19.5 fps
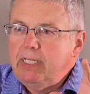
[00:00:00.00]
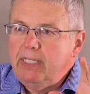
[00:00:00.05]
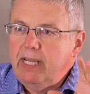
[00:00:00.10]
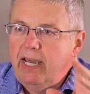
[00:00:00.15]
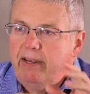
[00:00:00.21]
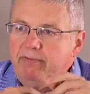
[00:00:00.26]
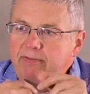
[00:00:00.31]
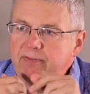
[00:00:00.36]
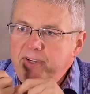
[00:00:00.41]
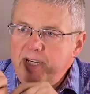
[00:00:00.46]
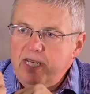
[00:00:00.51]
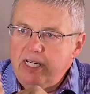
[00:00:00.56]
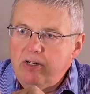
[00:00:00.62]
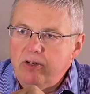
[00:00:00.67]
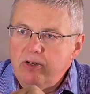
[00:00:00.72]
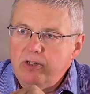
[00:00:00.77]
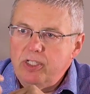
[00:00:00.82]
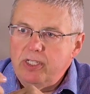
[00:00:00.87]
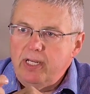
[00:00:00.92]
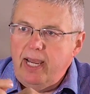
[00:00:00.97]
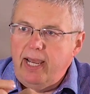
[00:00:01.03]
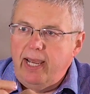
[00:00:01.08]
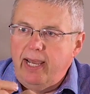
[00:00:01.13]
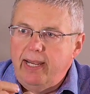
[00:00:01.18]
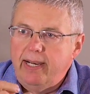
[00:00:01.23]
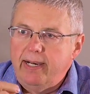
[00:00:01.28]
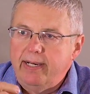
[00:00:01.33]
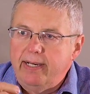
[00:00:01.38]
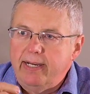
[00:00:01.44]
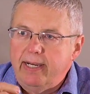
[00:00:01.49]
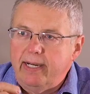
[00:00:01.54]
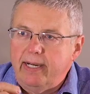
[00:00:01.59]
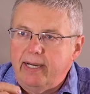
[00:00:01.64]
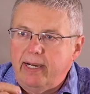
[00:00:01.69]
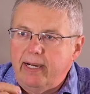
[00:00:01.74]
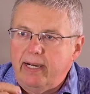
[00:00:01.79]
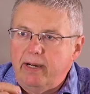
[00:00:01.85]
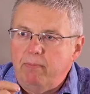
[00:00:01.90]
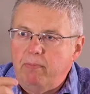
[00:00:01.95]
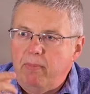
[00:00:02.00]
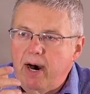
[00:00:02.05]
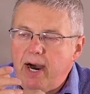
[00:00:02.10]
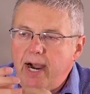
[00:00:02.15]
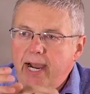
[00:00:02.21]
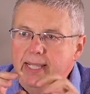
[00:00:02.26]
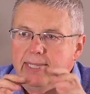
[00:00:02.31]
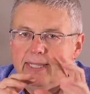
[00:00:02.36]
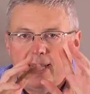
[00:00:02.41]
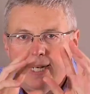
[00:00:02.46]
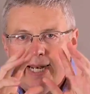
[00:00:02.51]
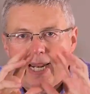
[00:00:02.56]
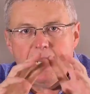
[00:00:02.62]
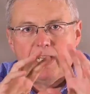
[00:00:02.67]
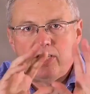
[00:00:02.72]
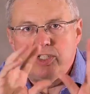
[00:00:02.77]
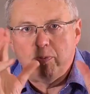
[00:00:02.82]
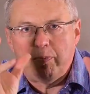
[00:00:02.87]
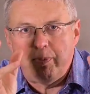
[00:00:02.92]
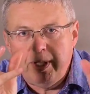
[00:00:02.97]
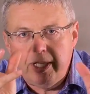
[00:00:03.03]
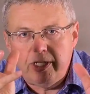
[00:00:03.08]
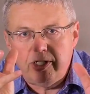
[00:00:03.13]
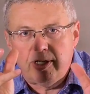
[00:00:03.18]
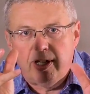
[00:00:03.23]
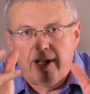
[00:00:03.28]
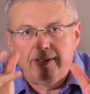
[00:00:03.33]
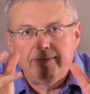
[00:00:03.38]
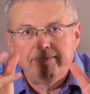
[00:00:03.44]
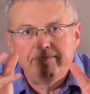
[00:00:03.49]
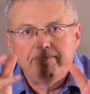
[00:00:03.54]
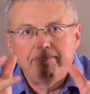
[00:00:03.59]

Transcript: that feels and a mind that has a picture.